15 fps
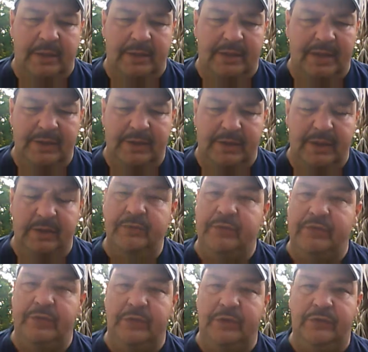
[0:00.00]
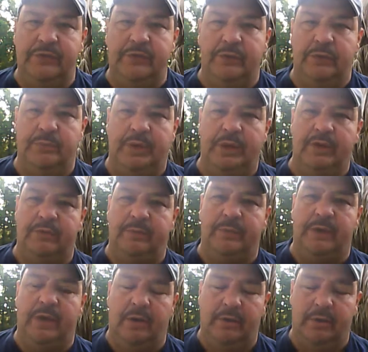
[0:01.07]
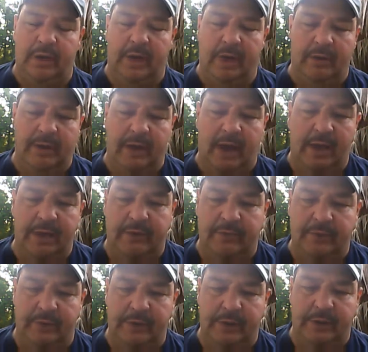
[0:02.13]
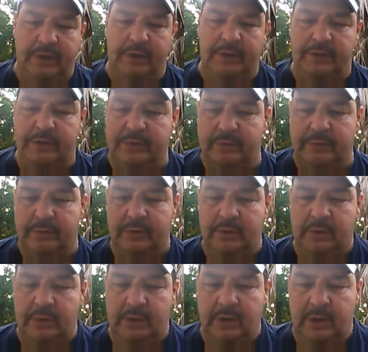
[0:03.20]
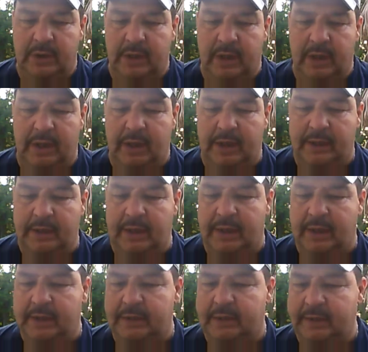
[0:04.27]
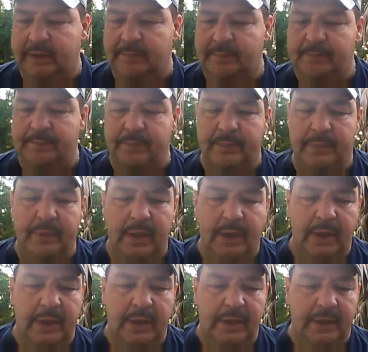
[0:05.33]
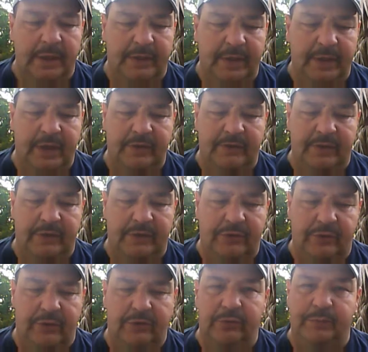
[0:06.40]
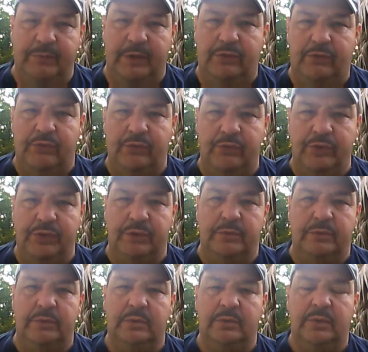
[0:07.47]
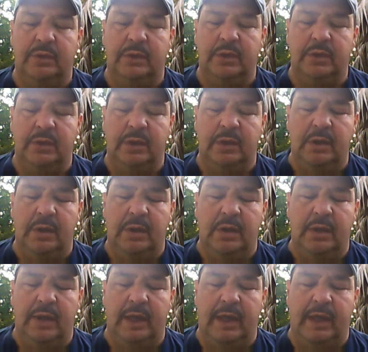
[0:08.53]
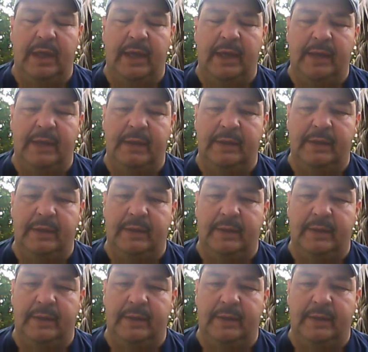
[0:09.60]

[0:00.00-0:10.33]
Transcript: Doug, you never cease to amaze me how God is working in you, and the things He shows me through you, and